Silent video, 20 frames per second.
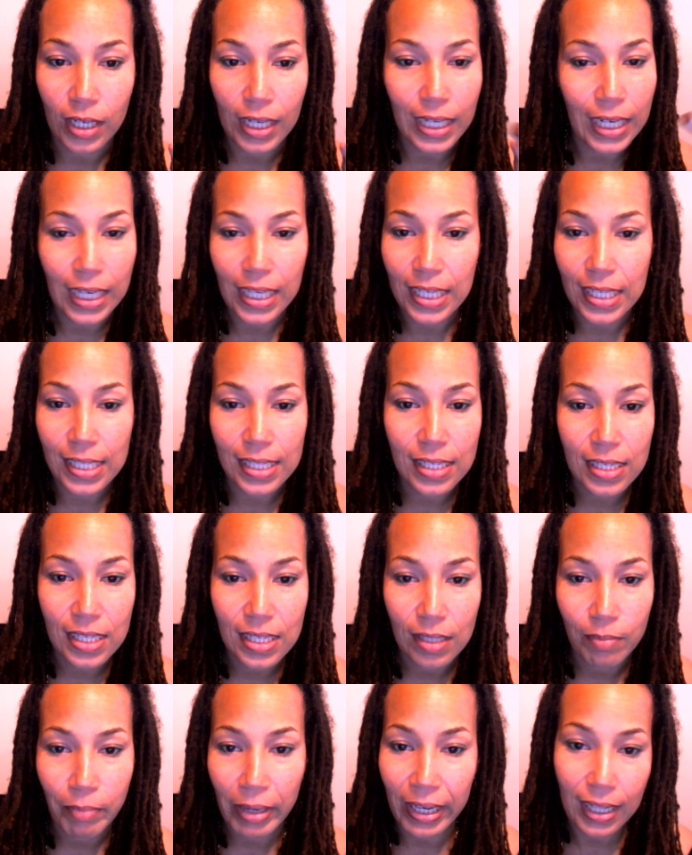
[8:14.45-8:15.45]
It is
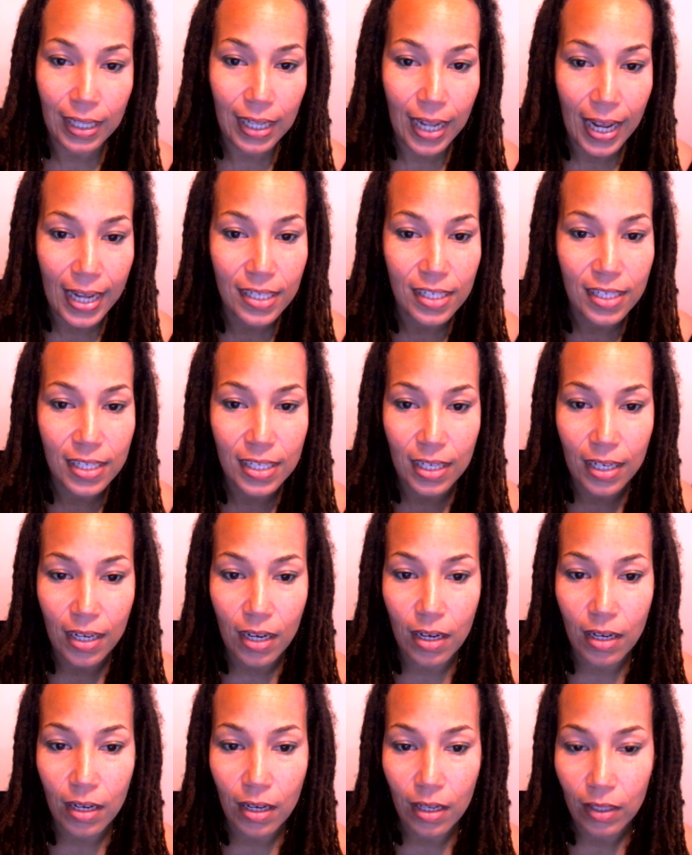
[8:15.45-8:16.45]
my classic,